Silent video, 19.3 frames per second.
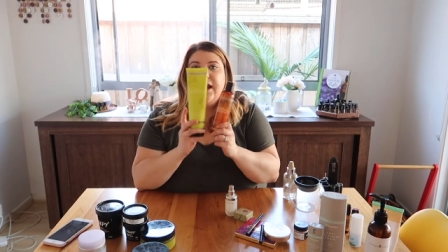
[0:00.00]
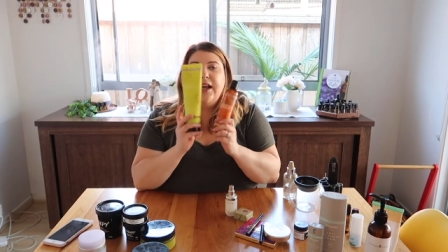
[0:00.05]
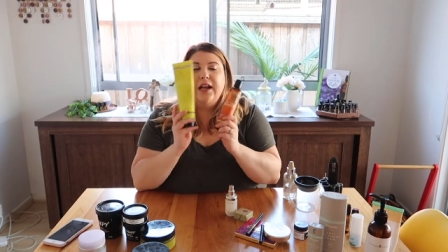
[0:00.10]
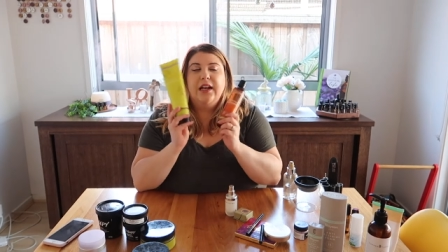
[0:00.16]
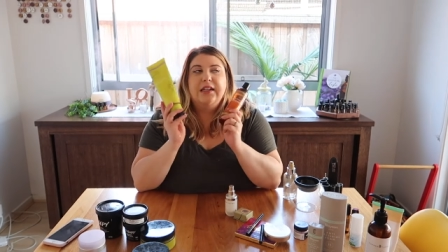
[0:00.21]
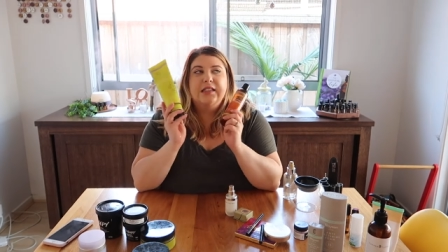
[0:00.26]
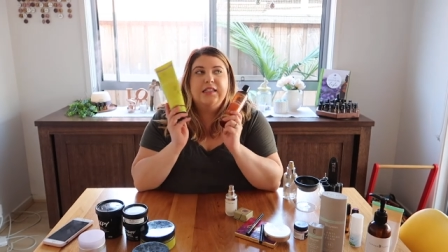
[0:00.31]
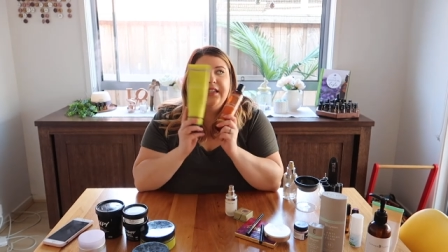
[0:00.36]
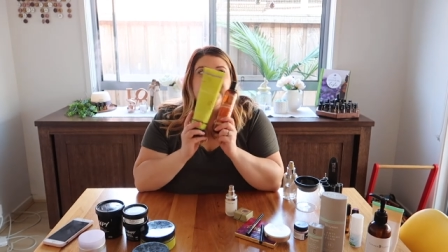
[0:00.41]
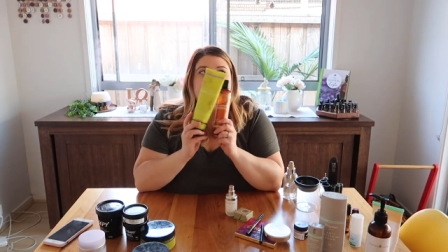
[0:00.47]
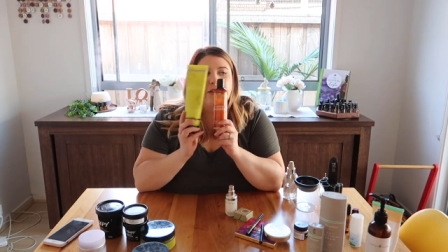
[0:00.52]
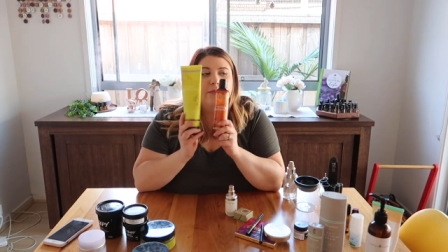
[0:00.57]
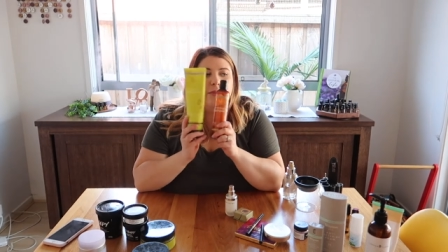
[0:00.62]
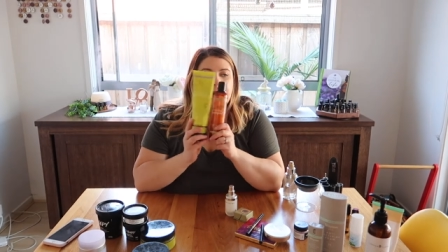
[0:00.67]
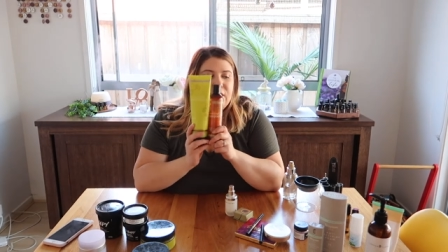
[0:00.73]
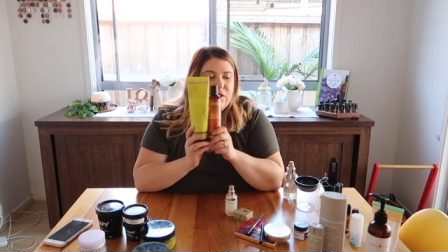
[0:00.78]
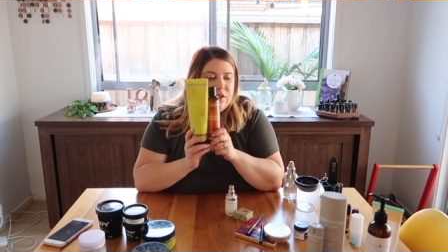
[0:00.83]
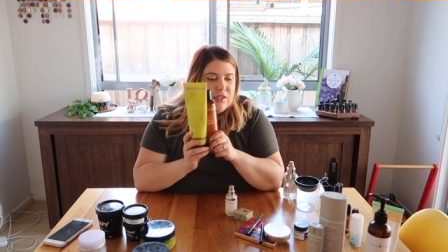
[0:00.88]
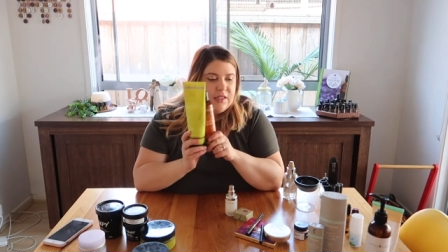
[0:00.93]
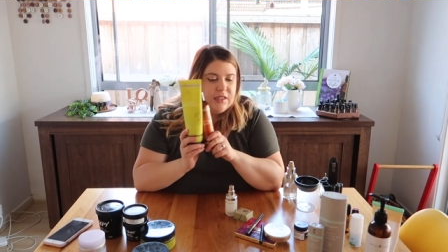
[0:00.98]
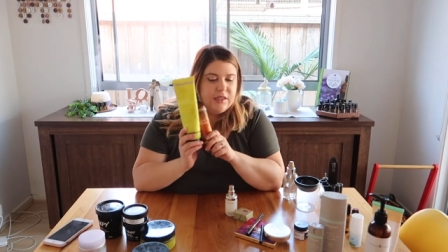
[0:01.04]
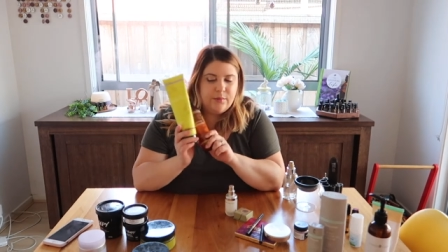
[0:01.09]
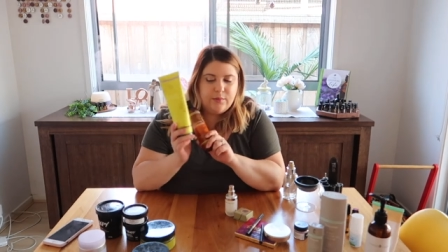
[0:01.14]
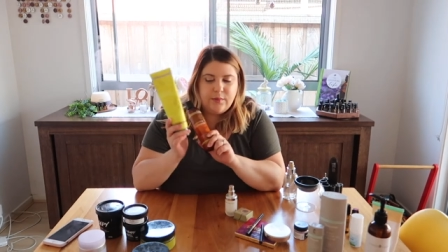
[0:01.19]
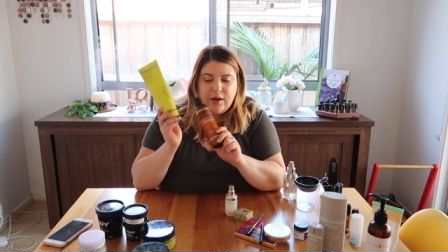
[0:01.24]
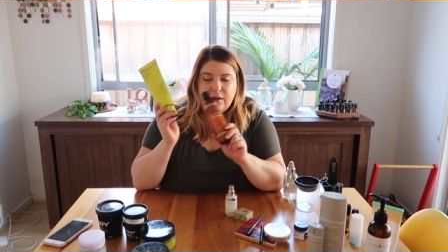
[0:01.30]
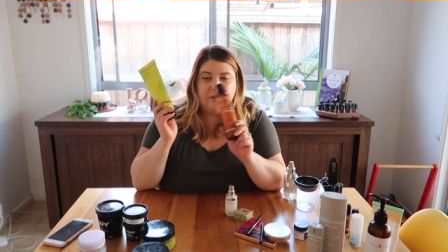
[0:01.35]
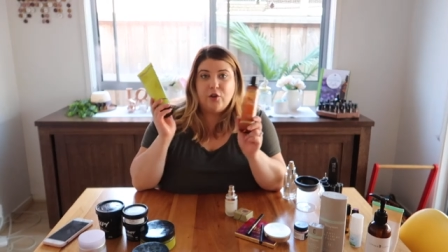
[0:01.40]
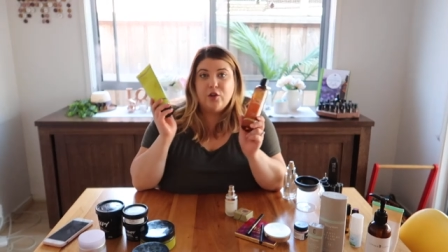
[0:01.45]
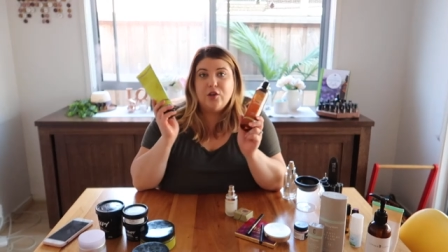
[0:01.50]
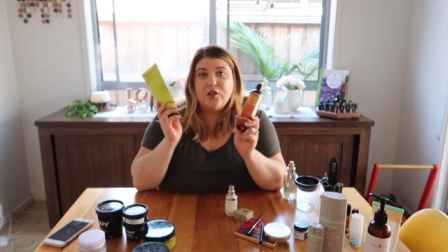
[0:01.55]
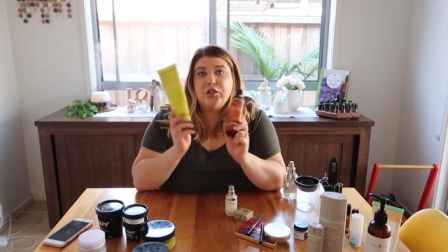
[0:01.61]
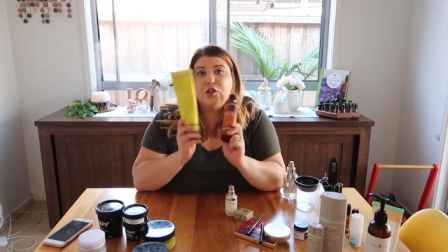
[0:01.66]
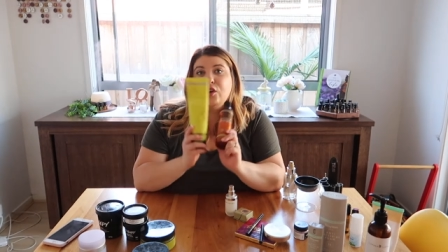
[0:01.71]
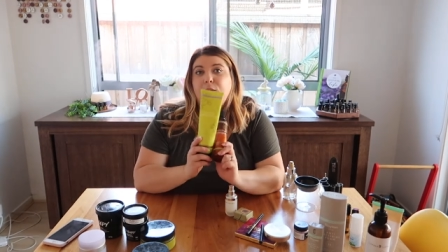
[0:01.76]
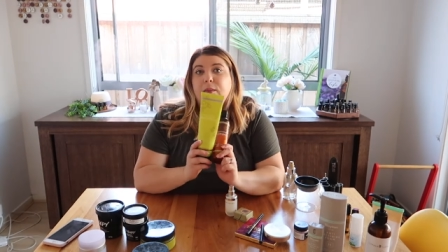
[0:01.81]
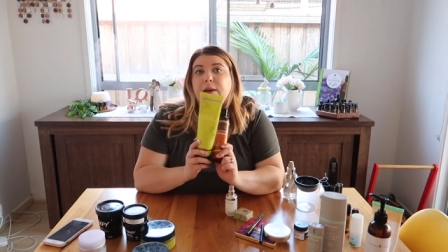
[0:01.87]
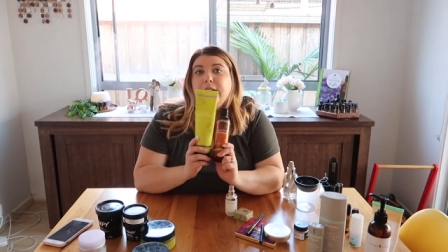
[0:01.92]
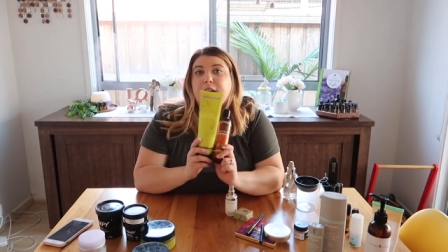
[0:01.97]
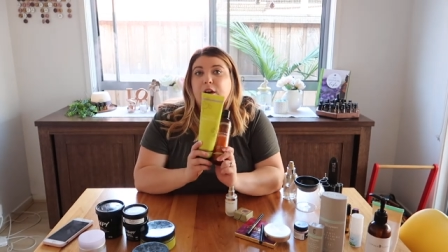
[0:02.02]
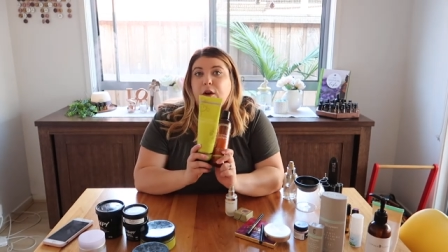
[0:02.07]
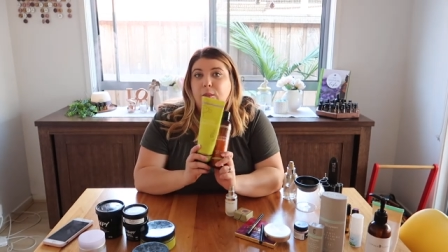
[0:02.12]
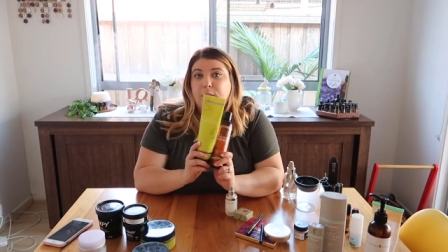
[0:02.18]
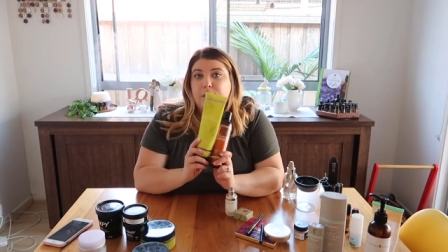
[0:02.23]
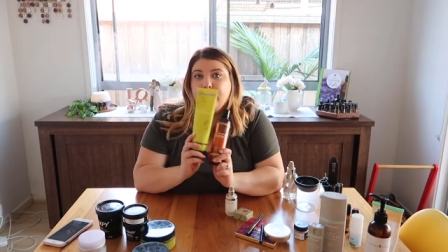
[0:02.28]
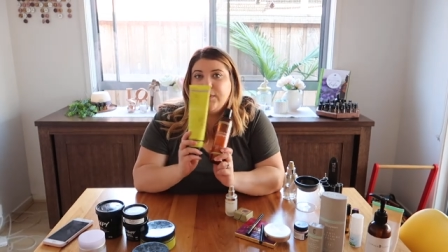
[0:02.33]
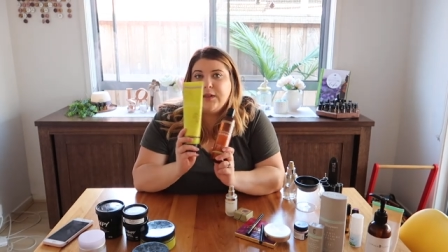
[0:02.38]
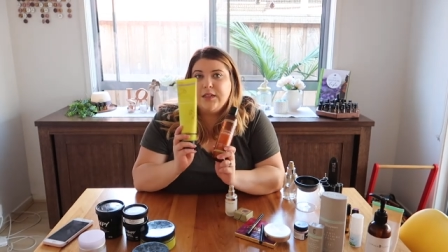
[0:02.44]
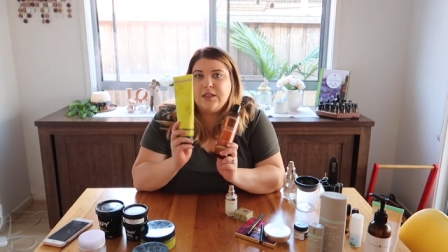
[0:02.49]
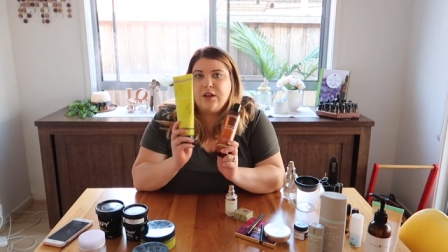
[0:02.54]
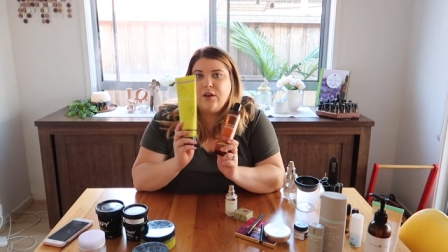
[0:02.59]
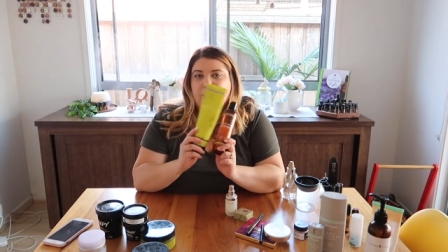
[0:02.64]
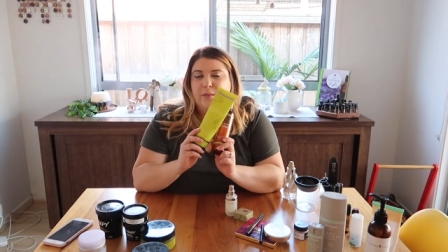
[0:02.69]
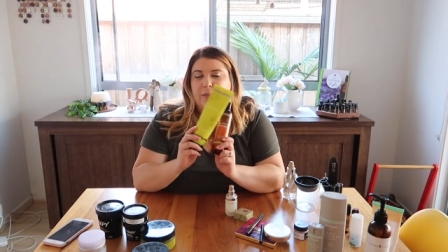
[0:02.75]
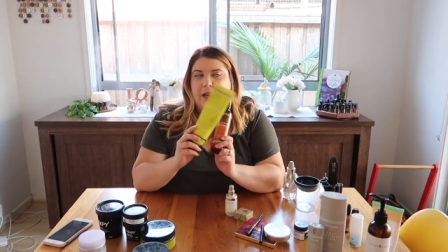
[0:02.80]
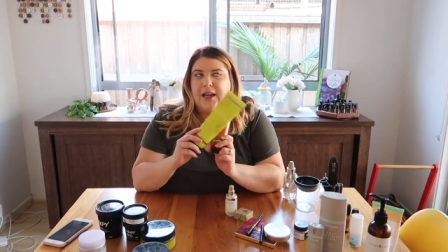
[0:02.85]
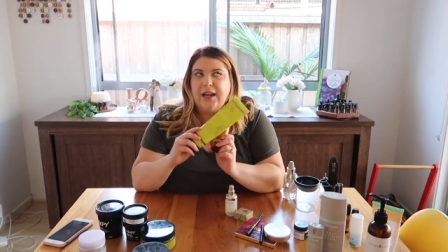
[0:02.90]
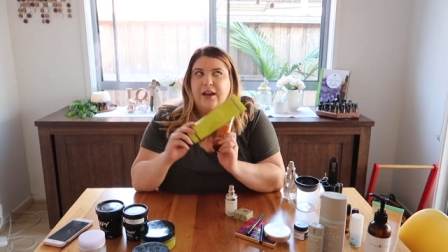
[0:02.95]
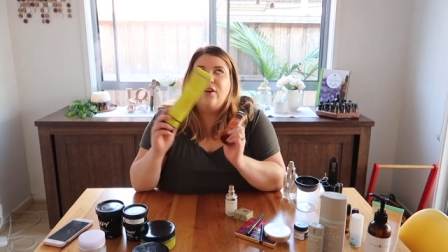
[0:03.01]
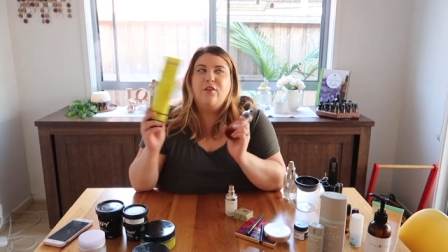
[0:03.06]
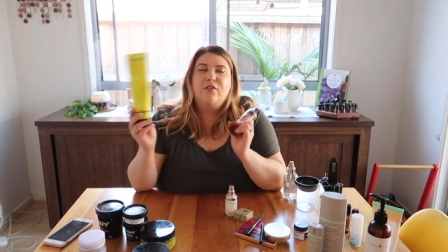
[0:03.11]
and since I've been using them, I've got so many compliments on my hair.